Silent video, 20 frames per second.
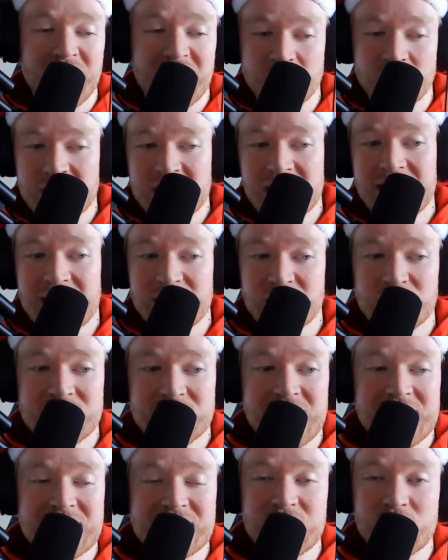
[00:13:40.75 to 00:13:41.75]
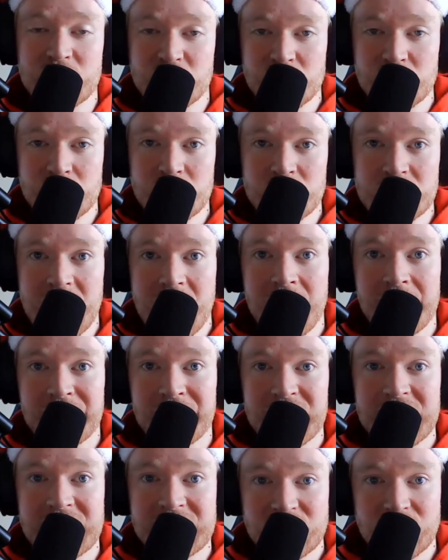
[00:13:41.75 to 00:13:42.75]
That's what the legend says, the shoes
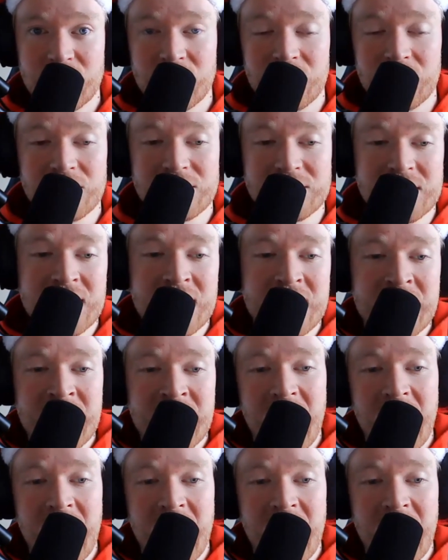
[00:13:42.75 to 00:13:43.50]
of these girls.